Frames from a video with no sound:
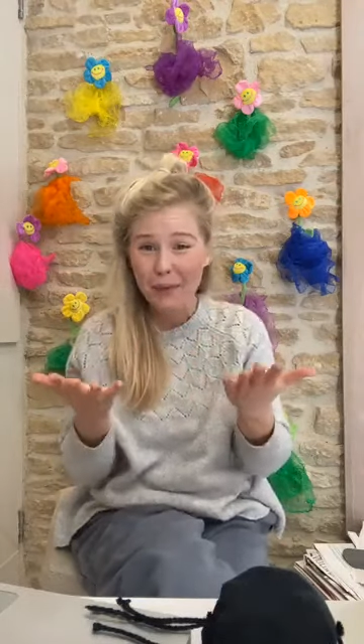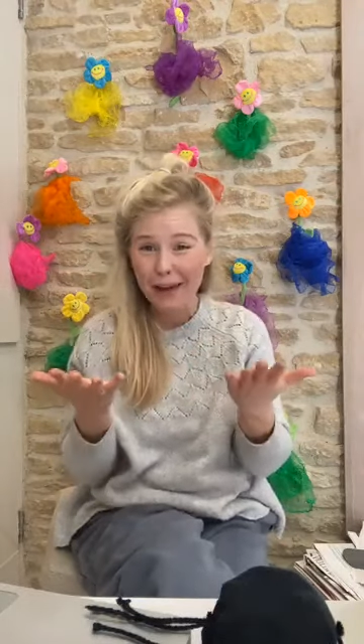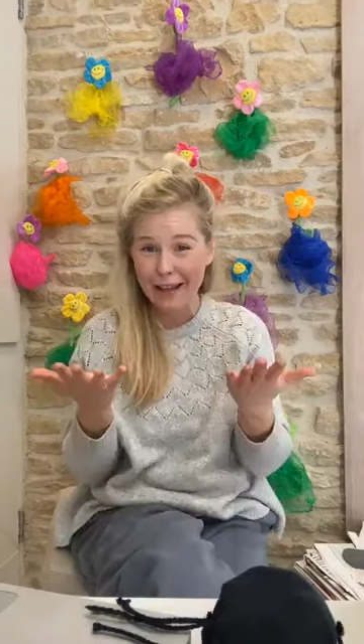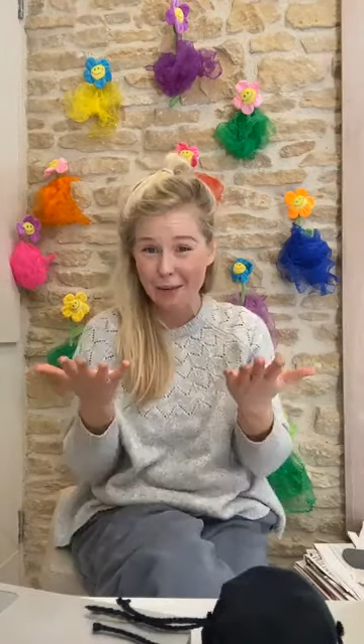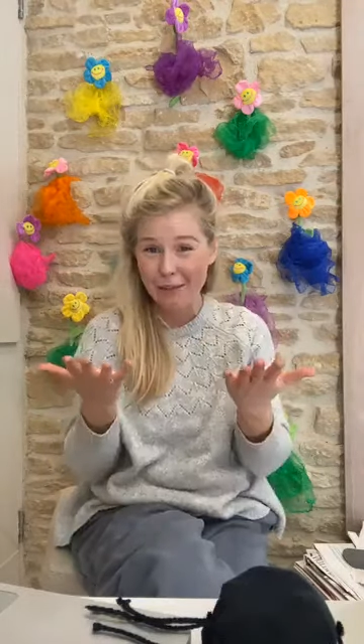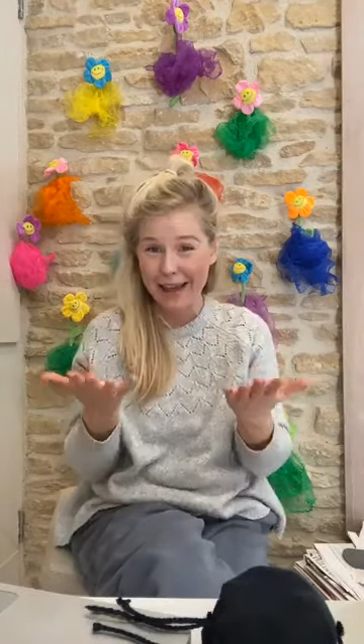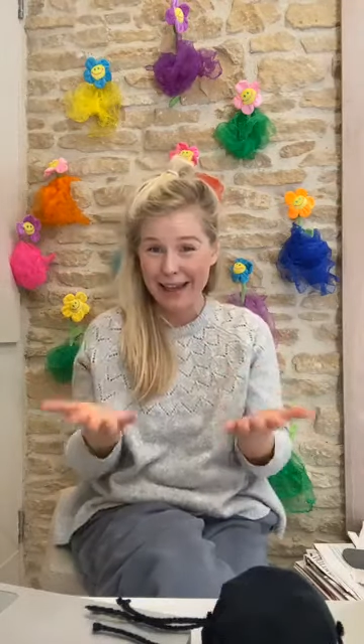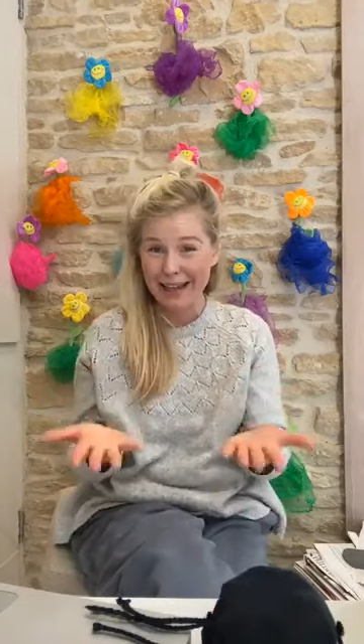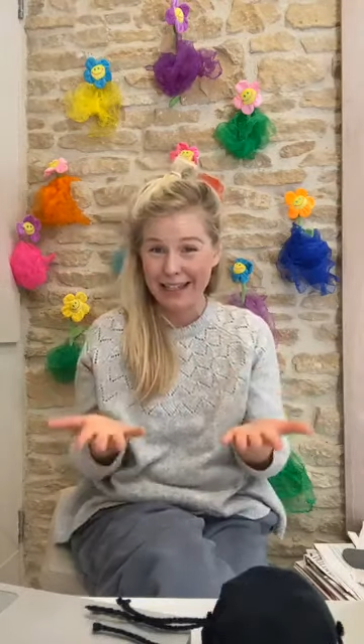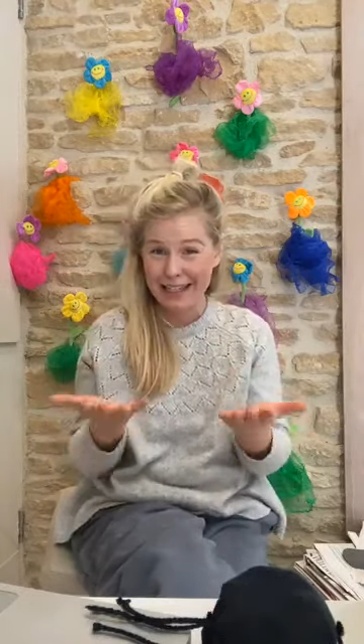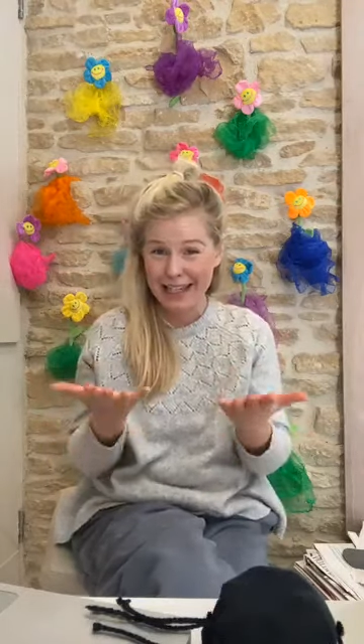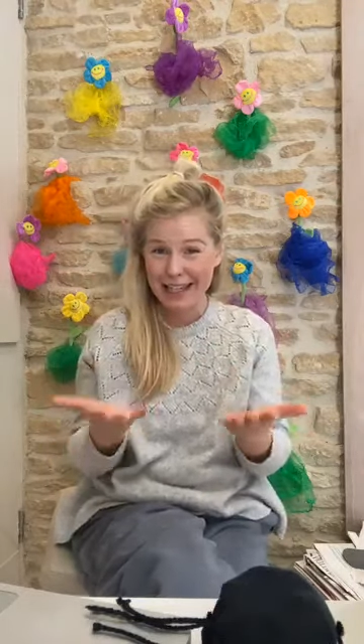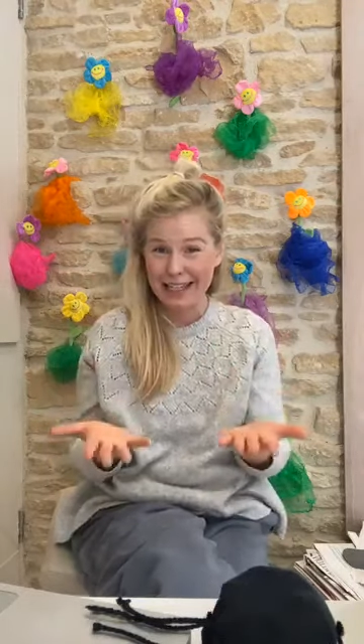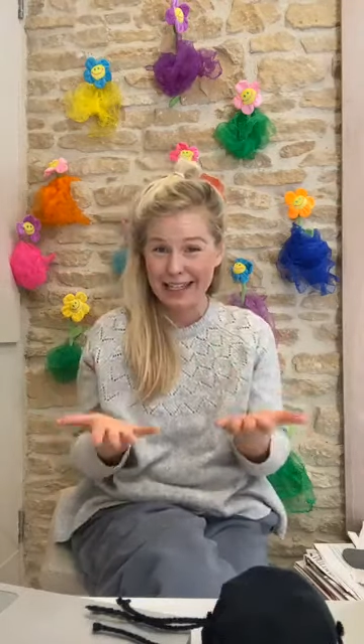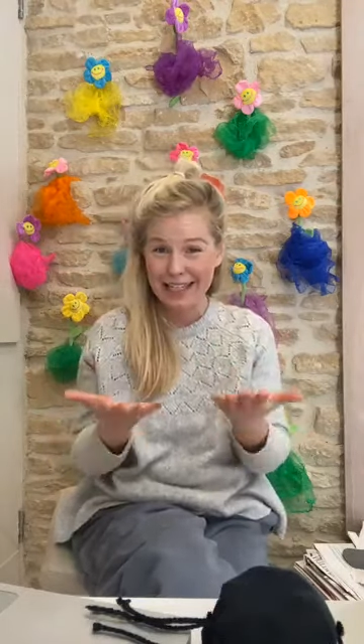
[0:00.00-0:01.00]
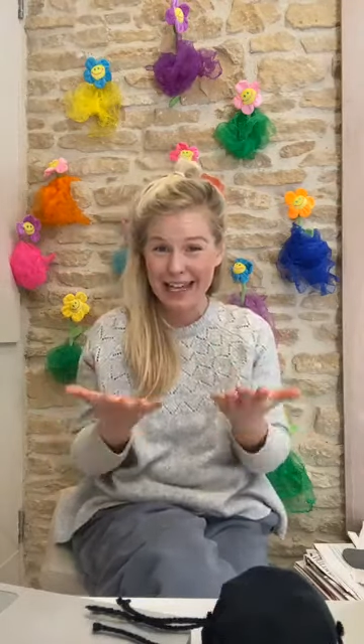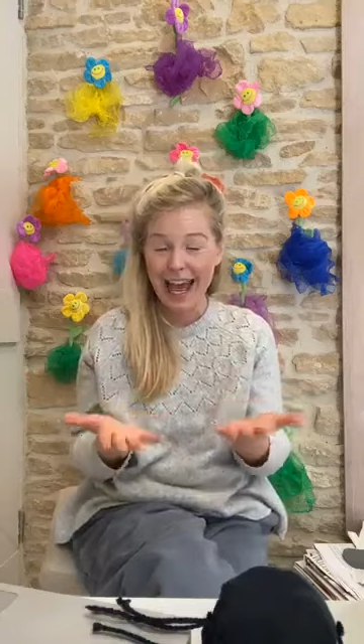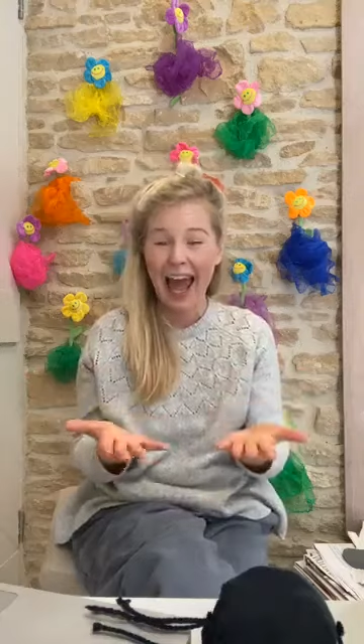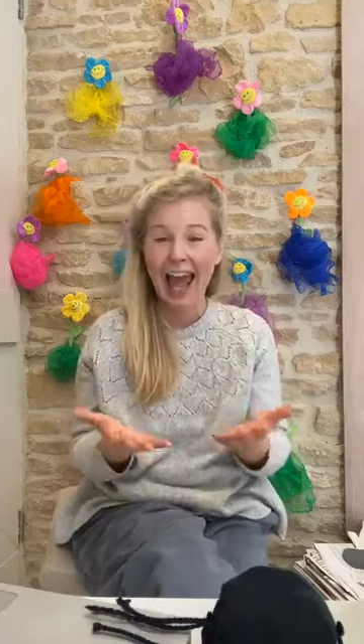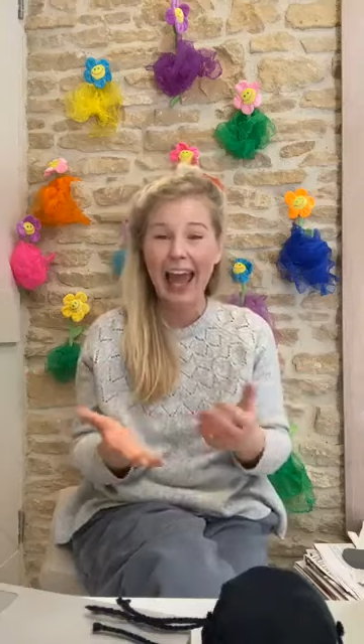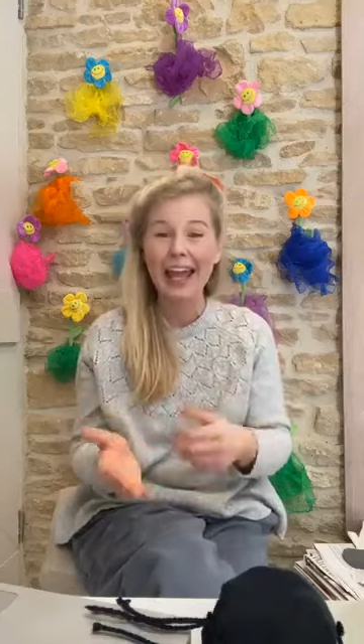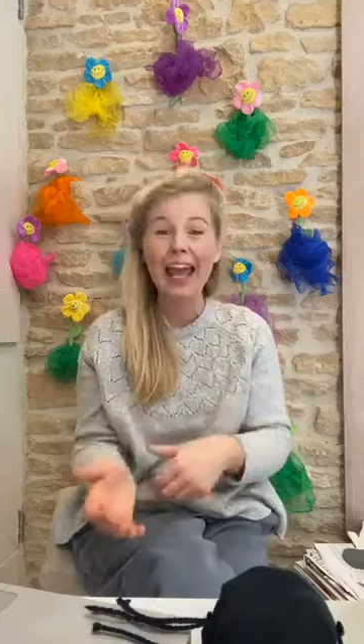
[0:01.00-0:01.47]
with me
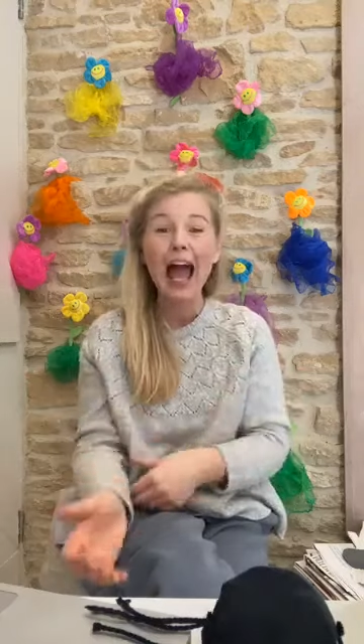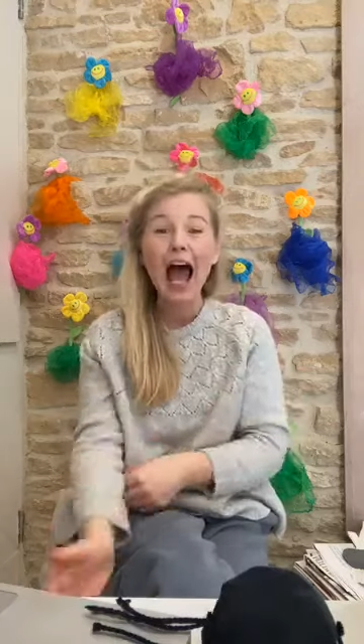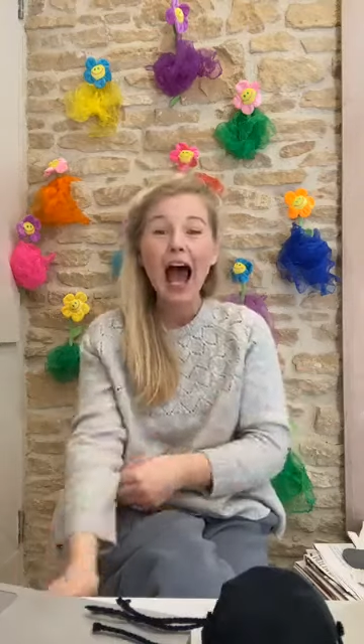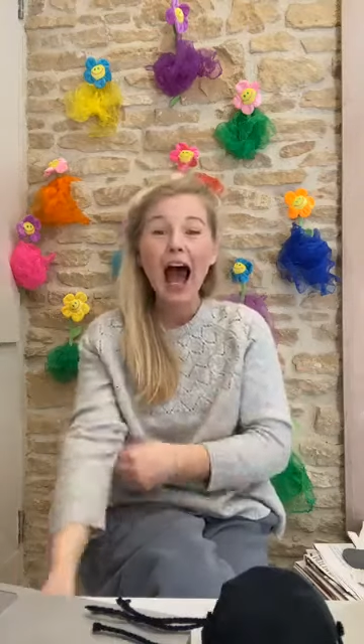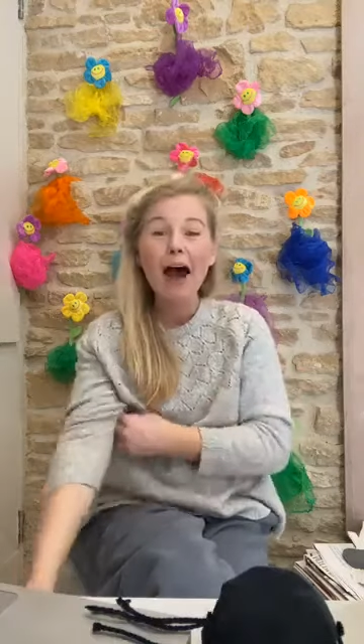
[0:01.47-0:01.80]
today.